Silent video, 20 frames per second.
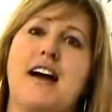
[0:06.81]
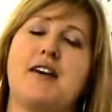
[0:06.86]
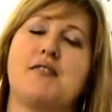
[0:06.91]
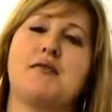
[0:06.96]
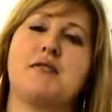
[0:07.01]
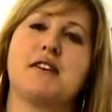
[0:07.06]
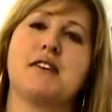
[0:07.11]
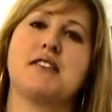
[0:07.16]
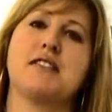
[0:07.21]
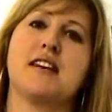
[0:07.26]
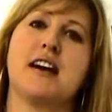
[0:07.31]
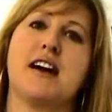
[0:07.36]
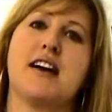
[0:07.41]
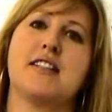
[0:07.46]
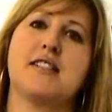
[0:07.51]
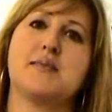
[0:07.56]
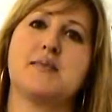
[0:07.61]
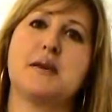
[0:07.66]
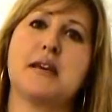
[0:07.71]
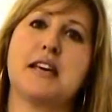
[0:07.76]
I was
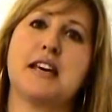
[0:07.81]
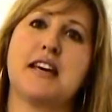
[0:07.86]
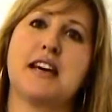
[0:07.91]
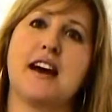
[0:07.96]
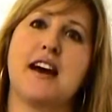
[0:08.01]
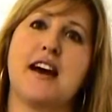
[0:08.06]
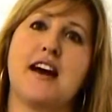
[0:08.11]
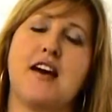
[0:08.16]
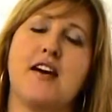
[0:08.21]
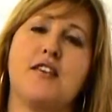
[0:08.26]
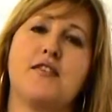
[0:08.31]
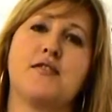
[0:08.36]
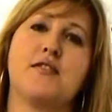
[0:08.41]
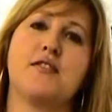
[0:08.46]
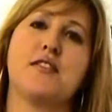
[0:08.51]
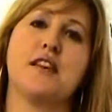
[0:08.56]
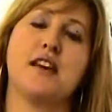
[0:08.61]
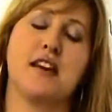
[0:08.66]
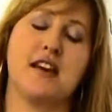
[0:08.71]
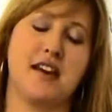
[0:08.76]
speaking
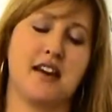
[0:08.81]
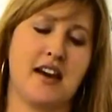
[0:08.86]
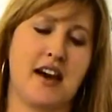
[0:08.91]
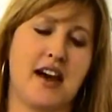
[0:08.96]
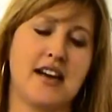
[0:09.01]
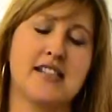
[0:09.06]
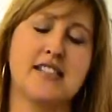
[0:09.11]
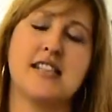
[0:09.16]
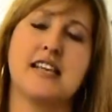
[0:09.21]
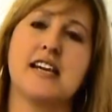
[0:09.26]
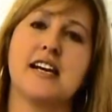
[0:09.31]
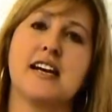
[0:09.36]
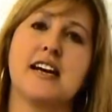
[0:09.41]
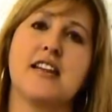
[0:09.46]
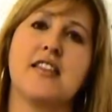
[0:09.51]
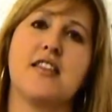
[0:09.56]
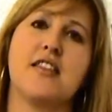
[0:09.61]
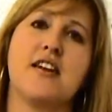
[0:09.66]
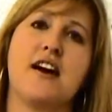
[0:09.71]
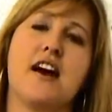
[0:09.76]
of the idea
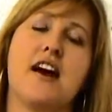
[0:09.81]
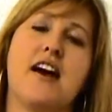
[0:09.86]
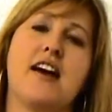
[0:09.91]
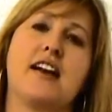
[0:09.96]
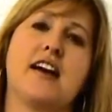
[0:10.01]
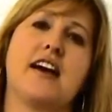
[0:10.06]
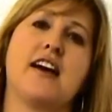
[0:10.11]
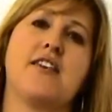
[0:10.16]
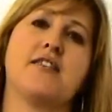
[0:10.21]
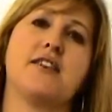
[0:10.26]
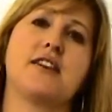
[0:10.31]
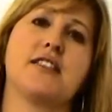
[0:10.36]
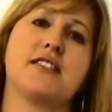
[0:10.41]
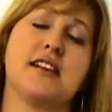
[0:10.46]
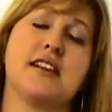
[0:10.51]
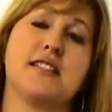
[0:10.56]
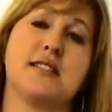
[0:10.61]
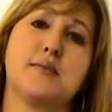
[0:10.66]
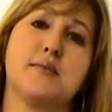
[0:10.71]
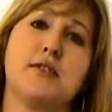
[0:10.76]
and thought of
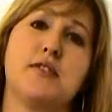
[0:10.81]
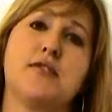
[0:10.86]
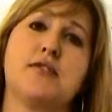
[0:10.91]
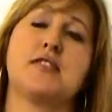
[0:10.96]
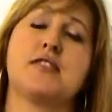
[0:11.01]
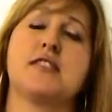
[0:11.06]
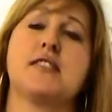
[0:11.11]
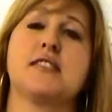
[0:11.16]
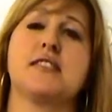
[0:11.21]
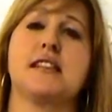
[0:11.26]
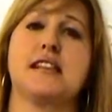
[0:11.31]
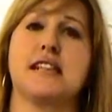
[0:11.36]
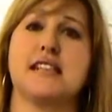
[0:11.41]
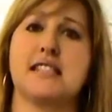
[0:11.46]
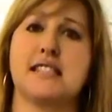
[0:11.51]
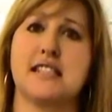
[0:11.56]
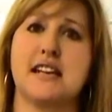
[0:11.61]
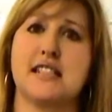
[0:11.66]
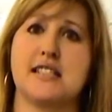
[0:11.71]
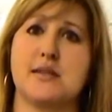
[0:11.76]
accessible versus
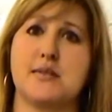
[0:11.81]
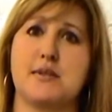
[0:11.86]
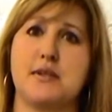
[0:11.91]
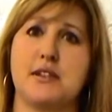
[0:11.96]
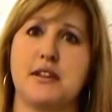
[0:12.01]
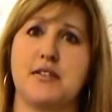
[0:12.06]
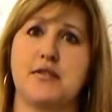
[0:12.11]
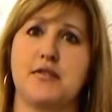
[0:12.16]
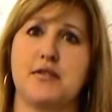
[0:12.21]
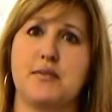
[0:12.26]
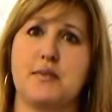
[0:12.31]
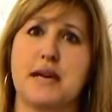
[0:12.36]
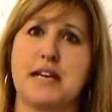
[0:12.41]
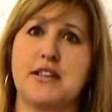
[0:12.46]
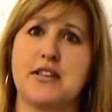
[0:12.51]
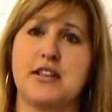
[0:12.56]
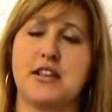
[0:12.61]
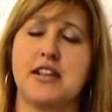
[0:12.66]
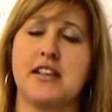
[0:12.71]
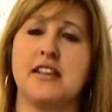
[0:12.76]
inaccessible
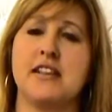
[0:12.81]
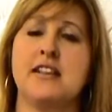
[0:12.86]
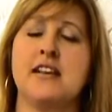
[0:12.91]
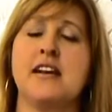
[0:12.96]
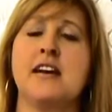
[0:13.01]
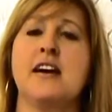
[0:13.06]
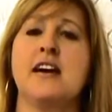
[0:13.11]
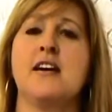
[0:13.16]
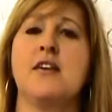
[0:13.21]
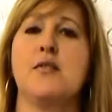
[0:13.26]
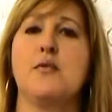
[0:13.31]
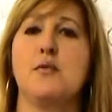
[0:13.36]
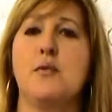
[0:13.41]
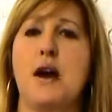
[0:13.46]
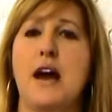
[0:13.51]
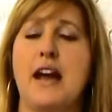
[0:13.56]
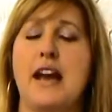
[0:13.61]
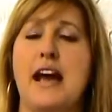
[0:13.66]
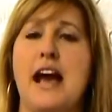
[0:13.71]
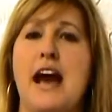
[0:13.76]
information
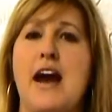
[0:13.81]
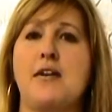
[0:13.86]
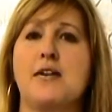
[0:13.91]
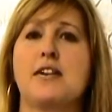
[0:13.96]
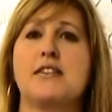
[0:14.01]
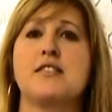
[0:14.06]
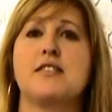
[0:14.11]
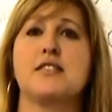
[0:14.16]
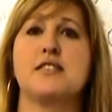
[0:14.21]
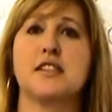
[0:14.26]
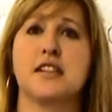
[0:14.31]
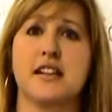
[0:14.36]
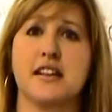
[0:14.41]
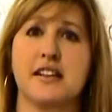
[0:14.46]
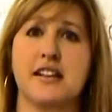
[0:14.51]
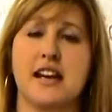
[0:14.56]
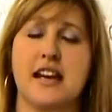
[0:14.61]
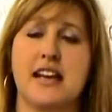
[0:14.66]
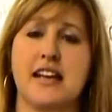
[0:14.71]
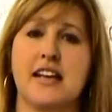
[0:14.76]
and how it is
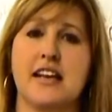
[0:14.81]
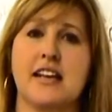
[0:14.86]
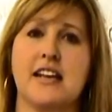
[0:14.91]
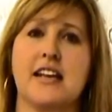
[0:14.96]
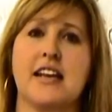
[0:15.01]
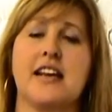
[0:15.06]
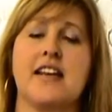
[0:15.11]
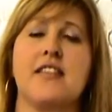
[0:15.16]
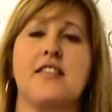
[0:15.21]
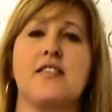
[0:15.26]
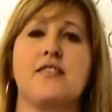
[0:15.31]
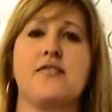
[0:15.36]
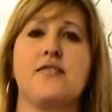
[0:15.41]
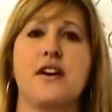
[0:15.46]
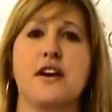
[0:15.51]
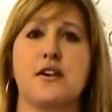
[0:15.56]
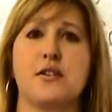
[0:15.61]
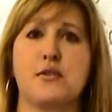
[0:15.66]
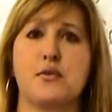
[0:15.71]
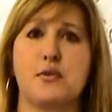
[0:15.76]
articulated in the
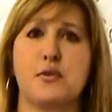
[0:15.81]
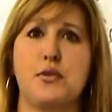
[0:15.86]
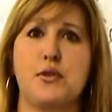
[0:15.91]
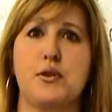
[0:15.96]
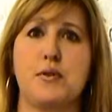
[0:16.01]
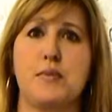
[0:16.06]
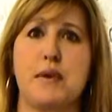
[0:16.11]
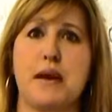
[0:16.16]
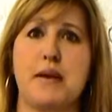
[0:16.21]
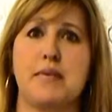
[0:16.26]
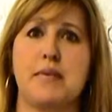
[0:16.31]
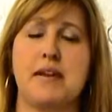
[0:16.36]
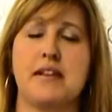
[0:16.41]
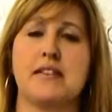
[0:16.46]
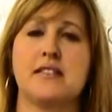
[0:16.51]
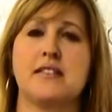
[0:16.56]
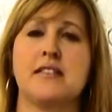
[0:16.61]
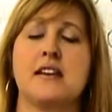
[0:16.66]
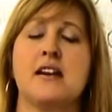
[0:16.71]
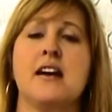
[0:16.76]
federal rule
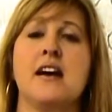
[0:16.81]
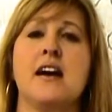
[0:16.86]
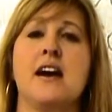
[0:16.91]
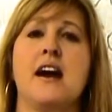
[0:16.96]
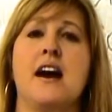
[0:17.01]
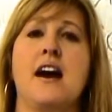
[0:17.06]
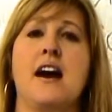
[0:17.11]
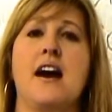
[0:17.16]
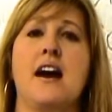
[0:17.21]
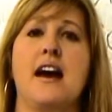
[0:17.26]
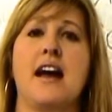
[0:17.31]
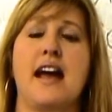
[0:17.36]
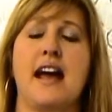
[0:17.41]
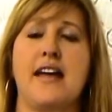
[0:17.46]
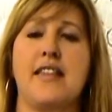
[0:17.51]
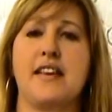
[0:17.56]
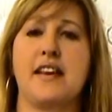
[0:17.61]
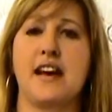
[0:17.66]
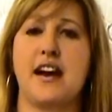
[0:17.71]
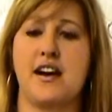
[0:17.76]
amendments
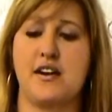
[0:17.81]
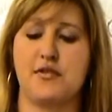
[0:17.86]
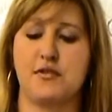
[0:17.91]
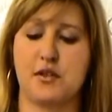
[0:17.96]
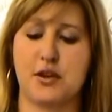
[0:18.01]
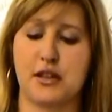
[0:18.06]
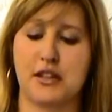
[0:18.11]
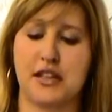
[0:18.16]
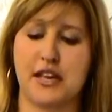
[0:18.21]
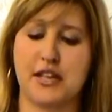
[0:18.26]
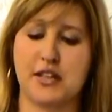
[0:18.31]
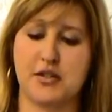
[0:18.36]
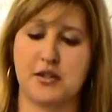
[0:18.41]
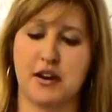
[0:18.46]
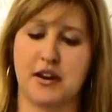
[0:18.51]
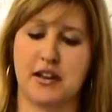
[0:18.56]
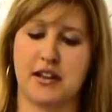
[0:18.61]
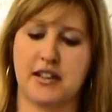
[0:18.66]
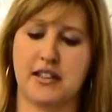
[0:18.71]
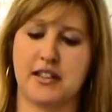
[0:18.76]
and the California
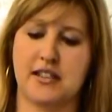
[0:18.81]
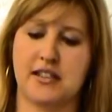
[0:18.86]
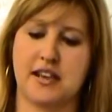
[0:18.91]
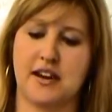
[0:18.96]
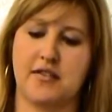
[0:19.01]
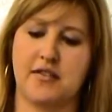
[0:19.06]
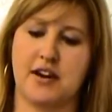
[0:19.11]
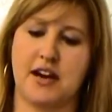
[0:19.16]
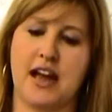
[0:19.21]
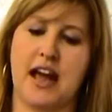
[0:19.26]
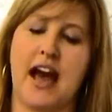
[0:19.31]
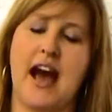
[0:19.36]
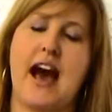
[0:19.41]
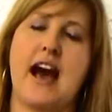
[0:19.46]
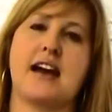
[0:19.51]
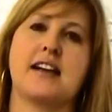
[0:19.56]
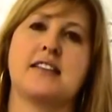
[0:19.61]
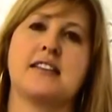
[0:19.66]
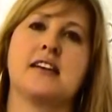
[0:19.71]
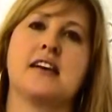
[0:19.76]
Electronic Discovery
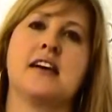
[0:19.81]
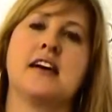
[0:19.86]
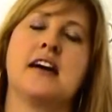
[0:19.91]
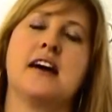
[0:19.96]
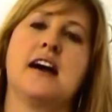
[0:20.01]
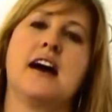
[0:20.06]
Act.